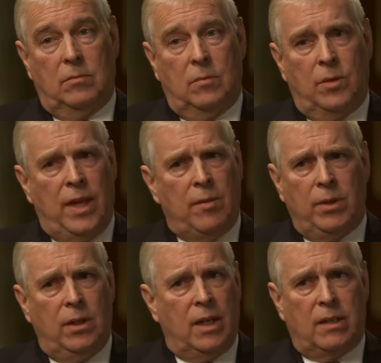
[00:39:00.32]
Well, that
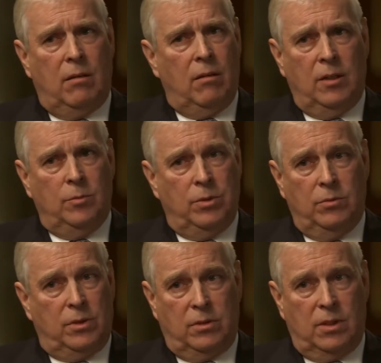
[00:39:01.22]
bit I can't help you
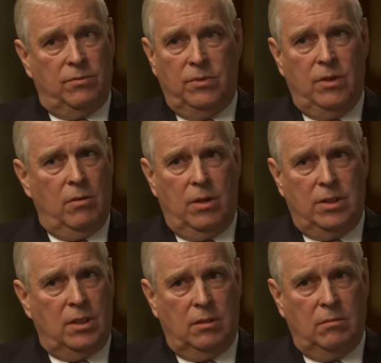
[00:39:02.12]
with because I've no
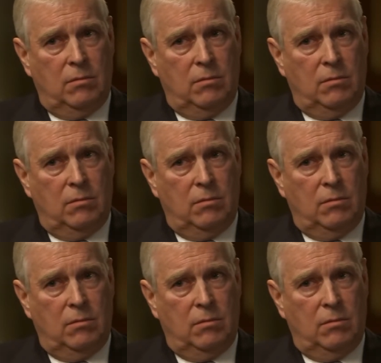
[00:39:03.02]
idea.